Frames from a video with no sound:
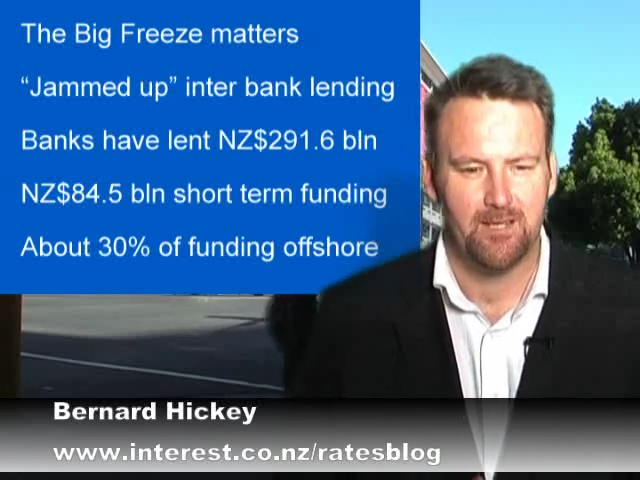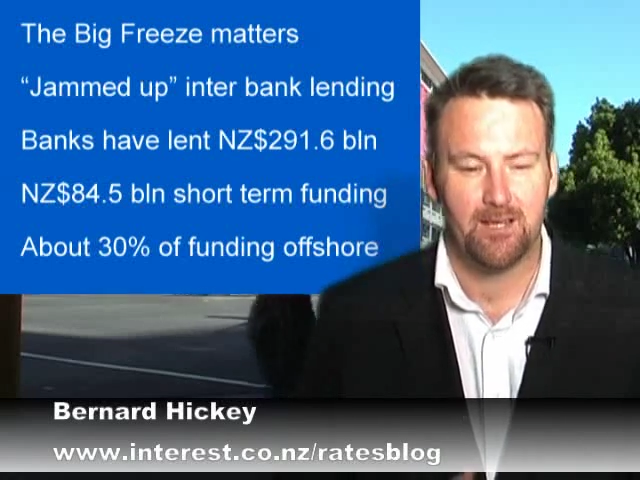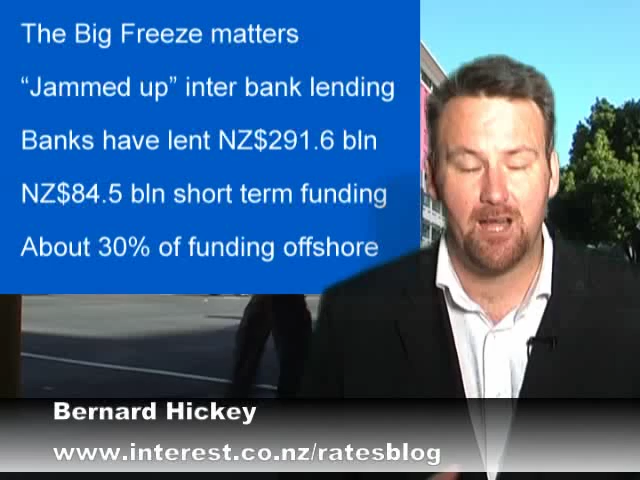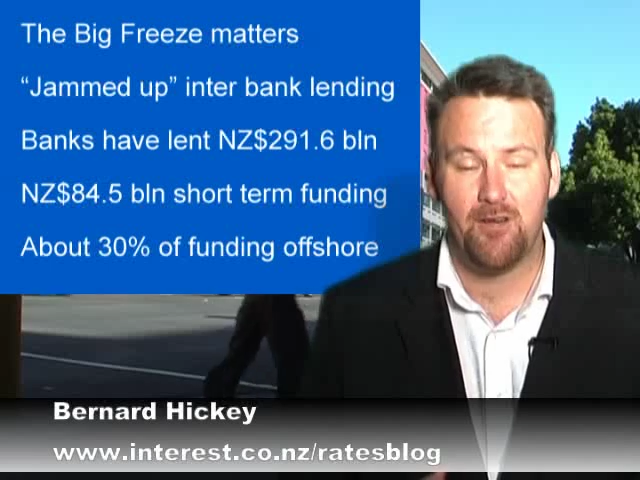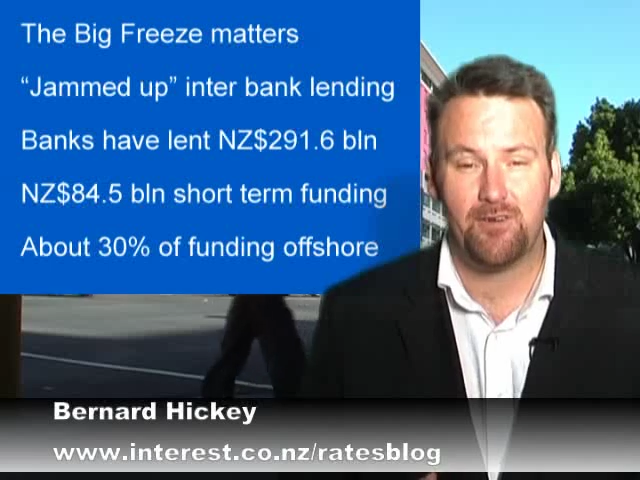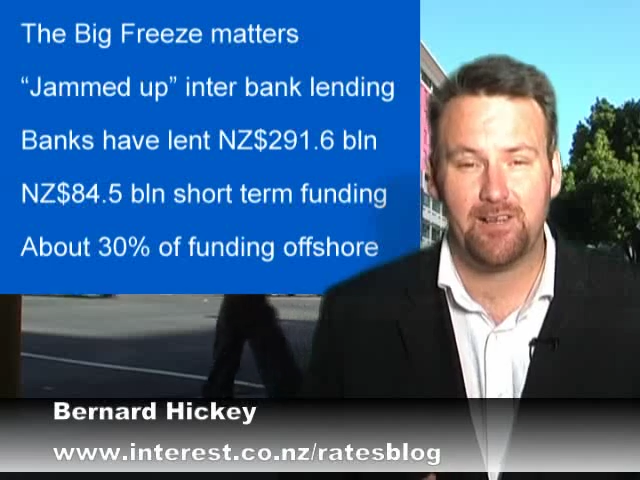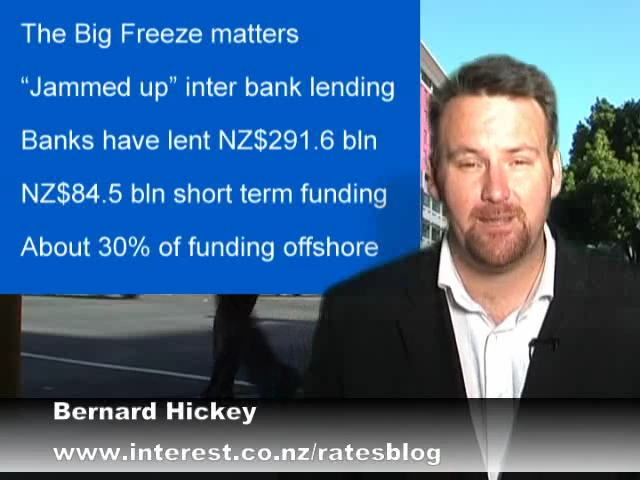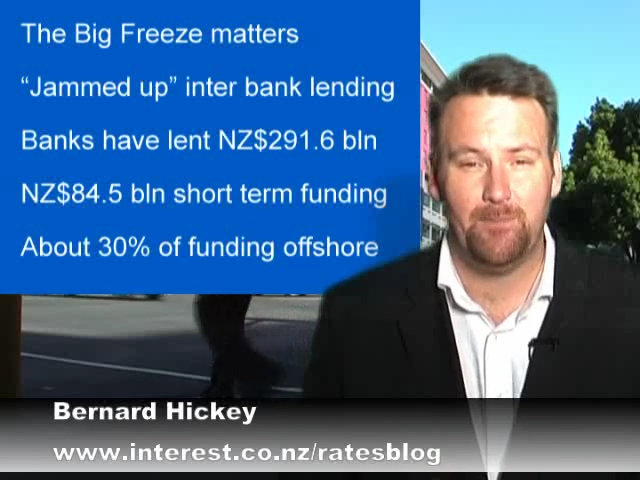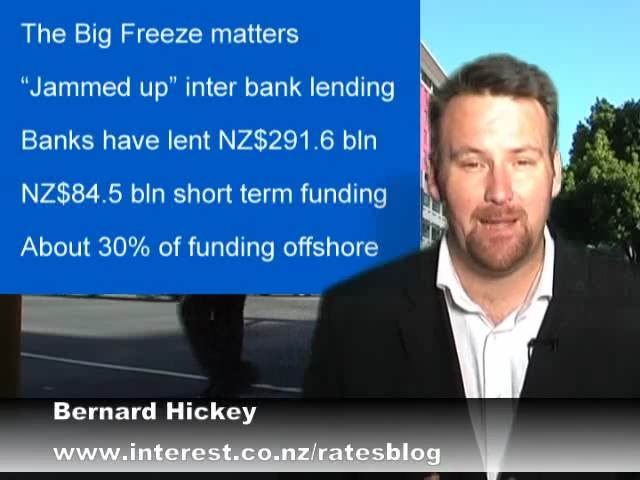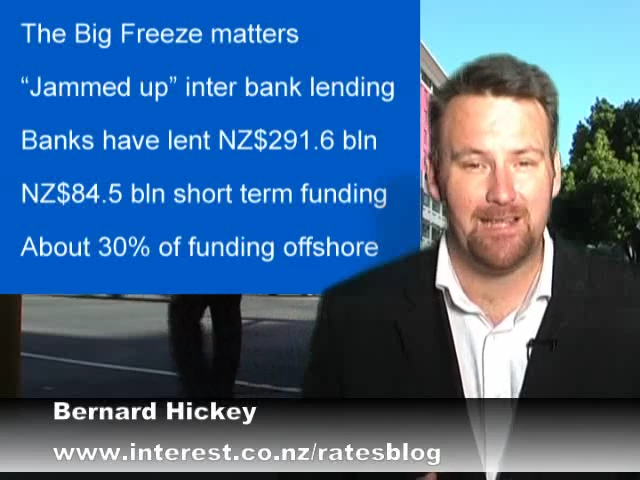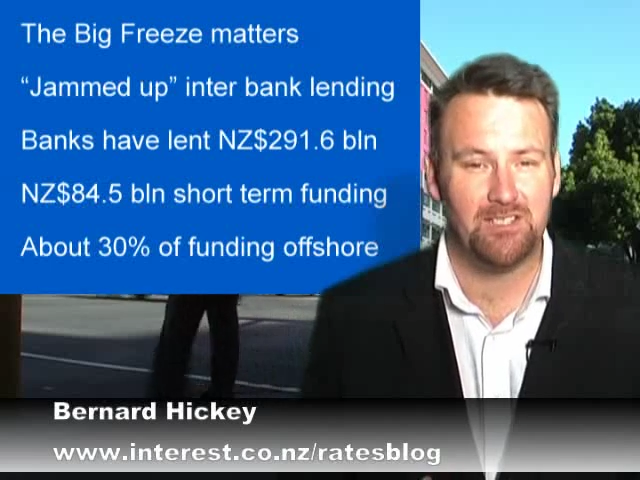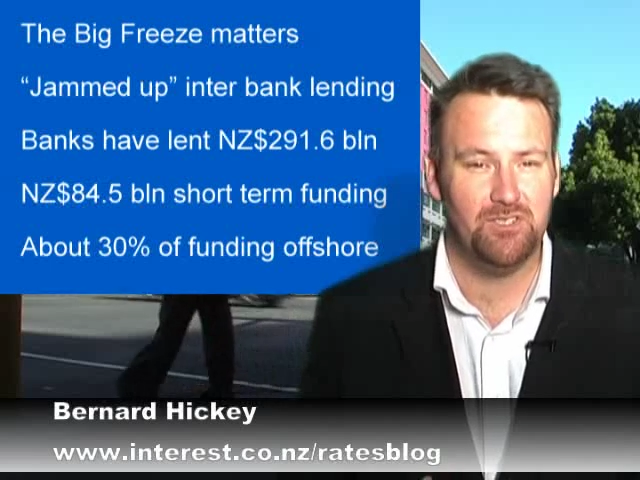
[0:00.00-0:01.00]
Currently,
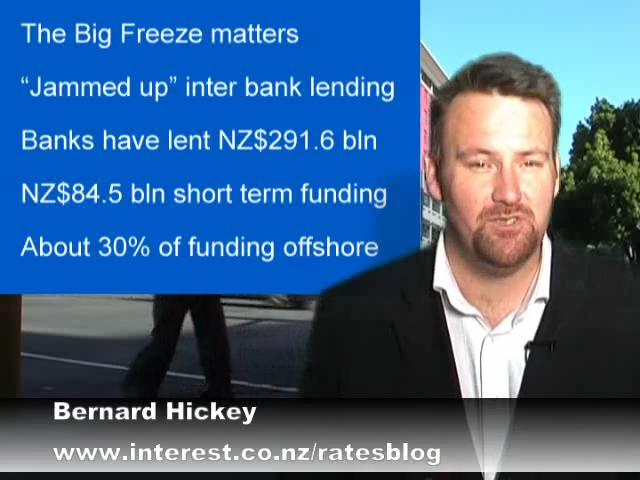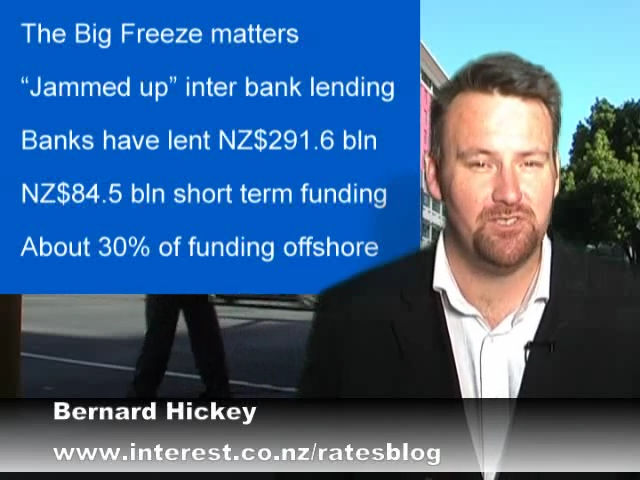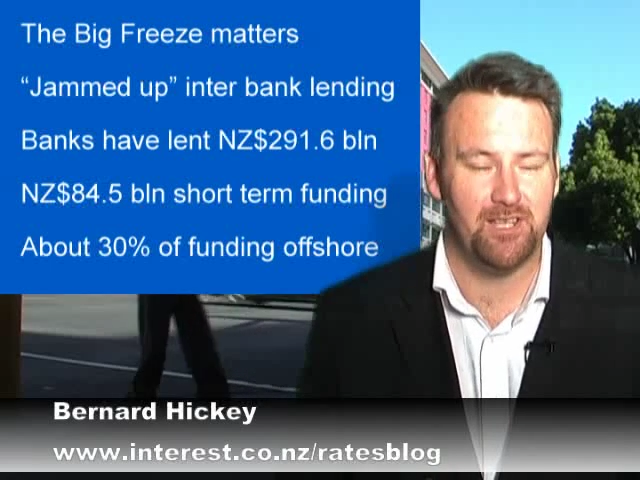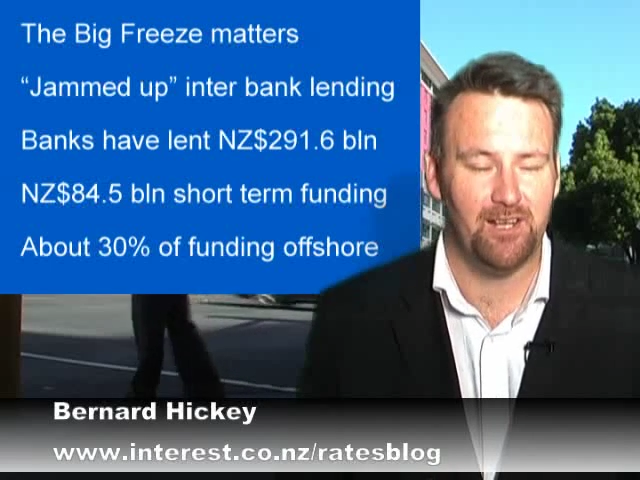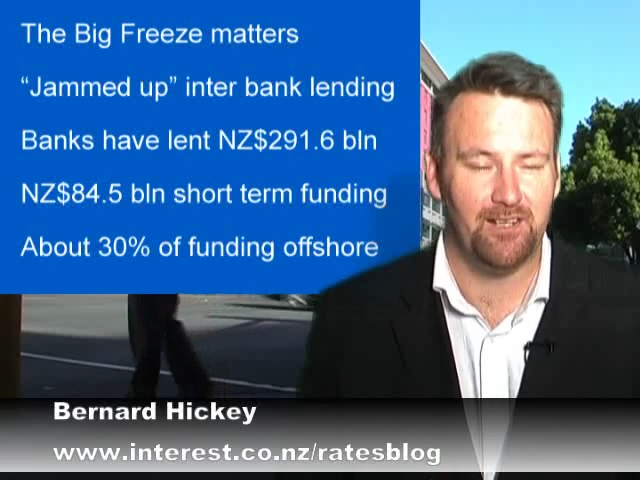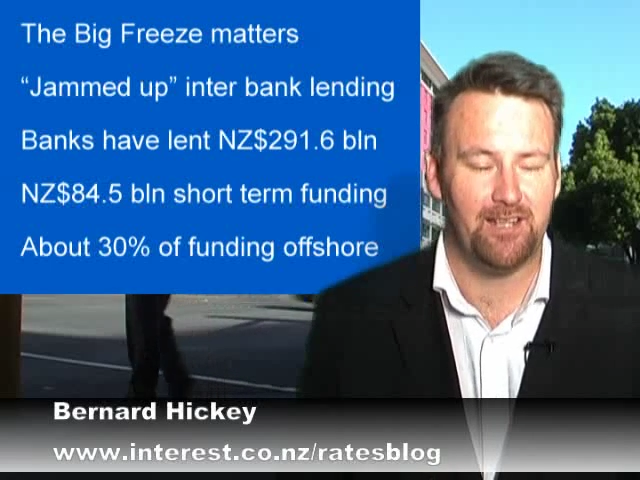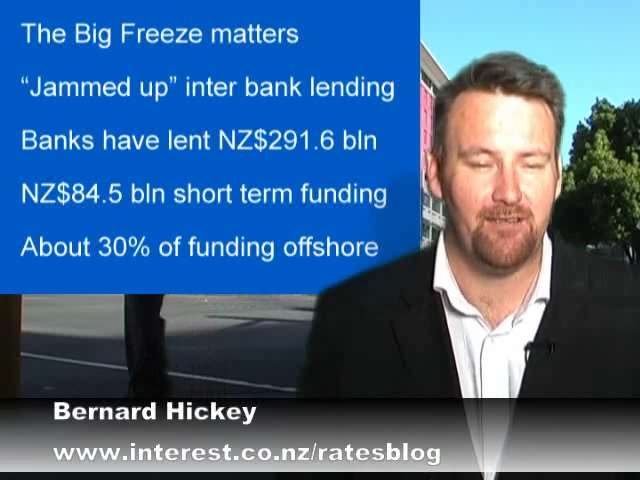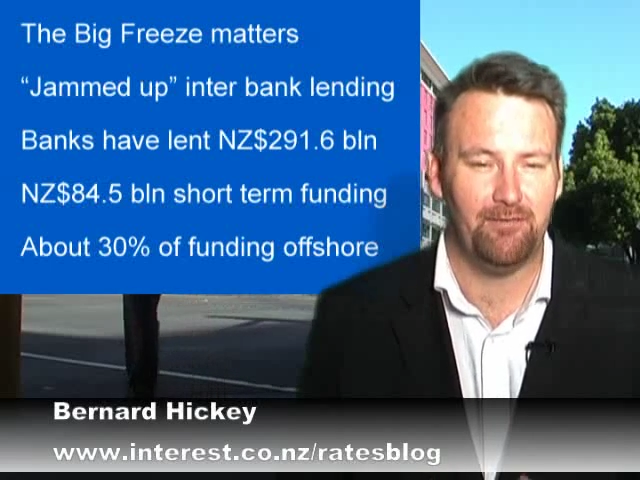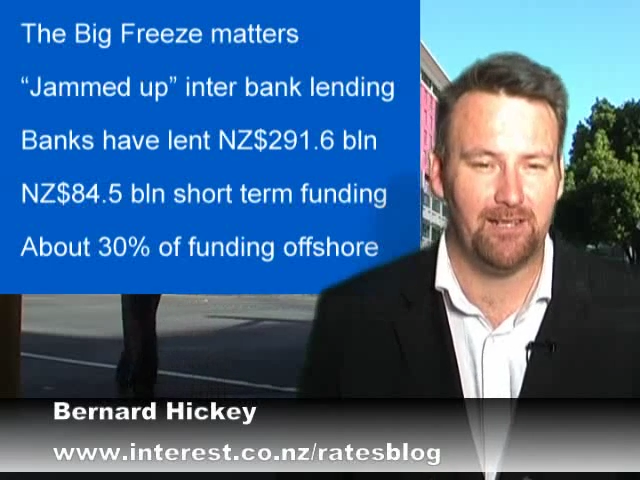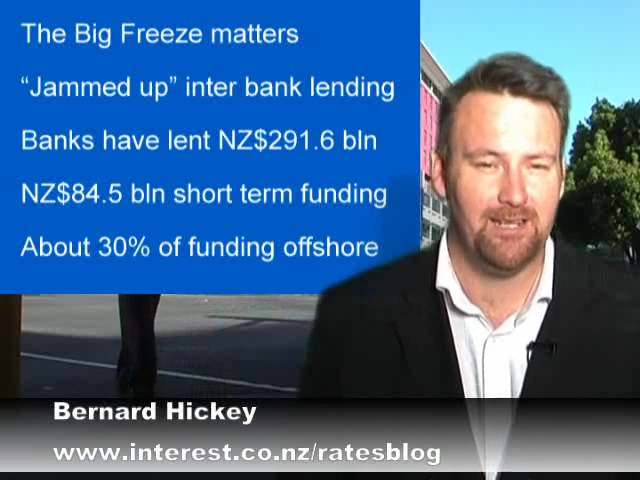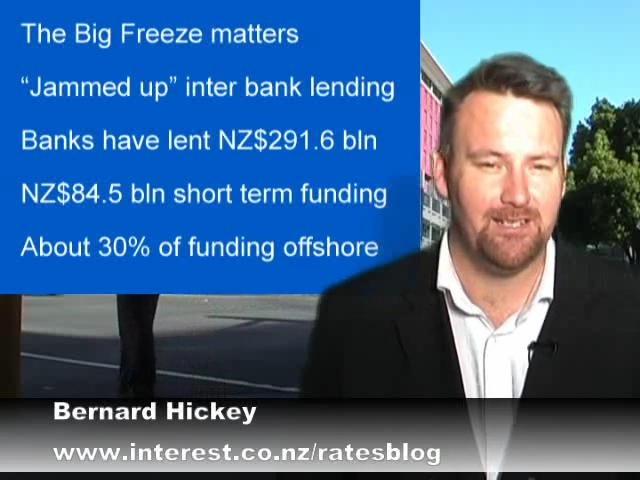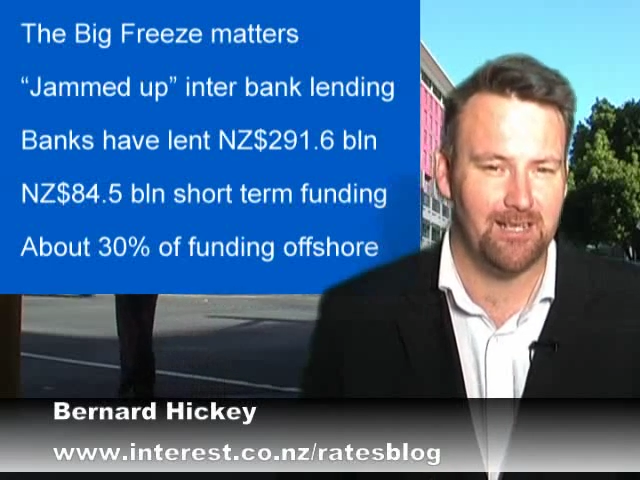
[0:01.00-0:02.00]
banks in New Zealand have
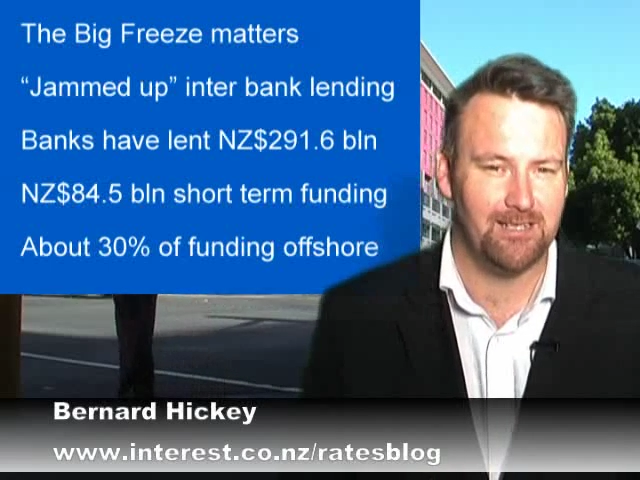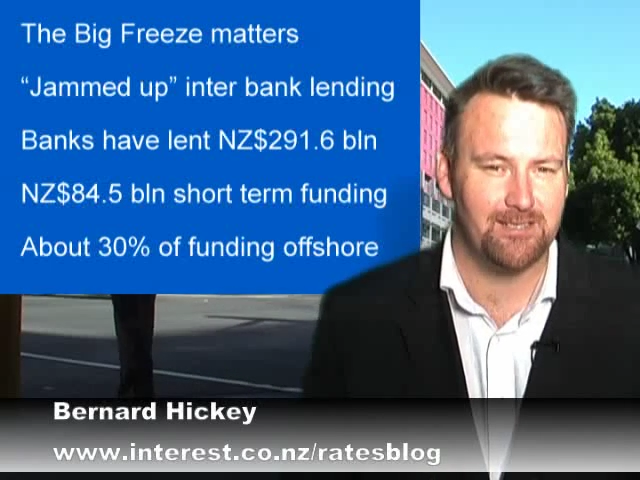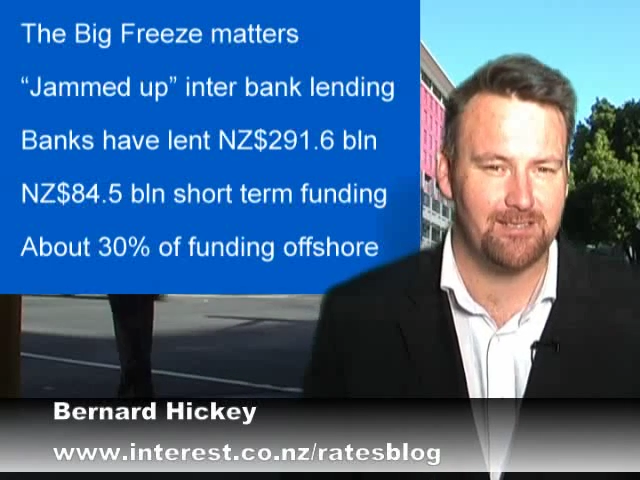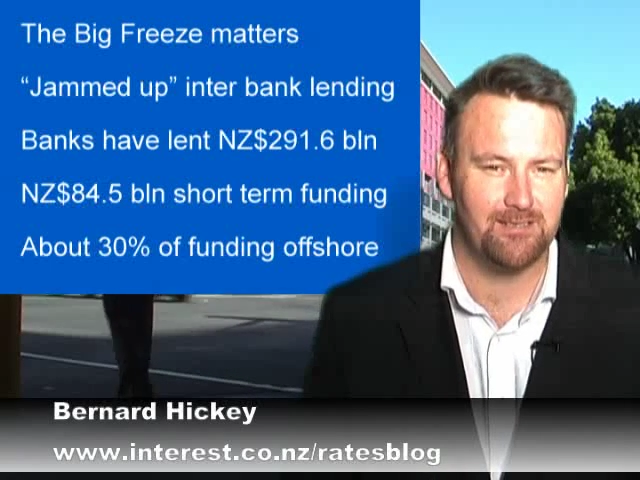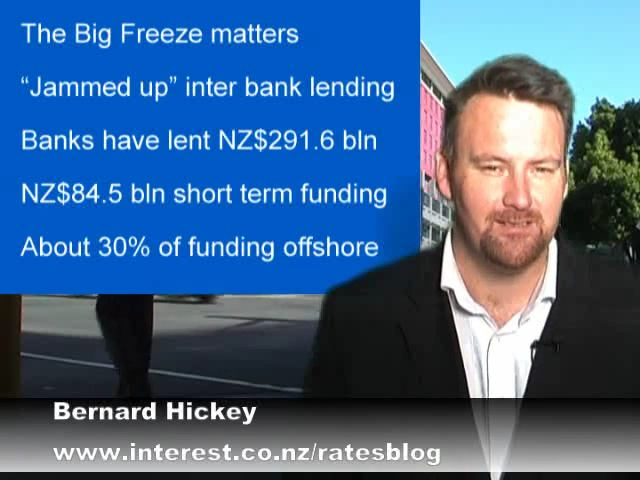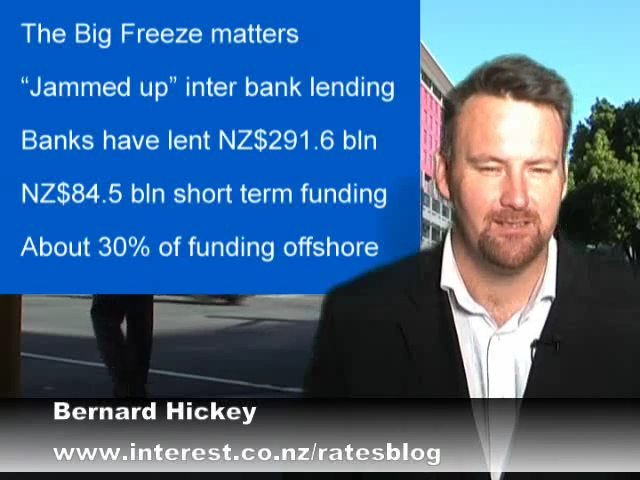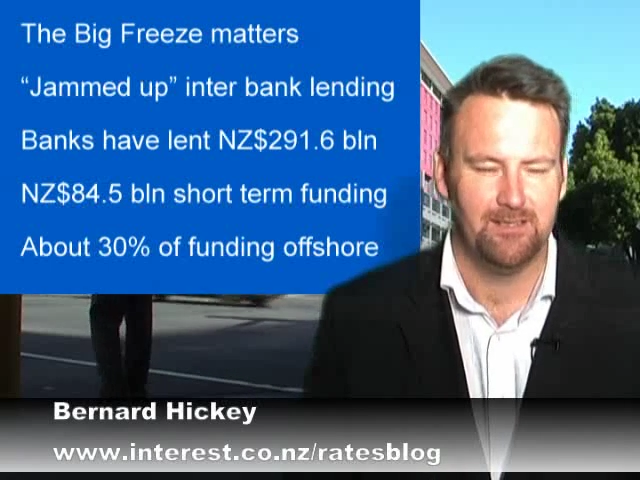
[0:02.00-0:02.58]
lent us,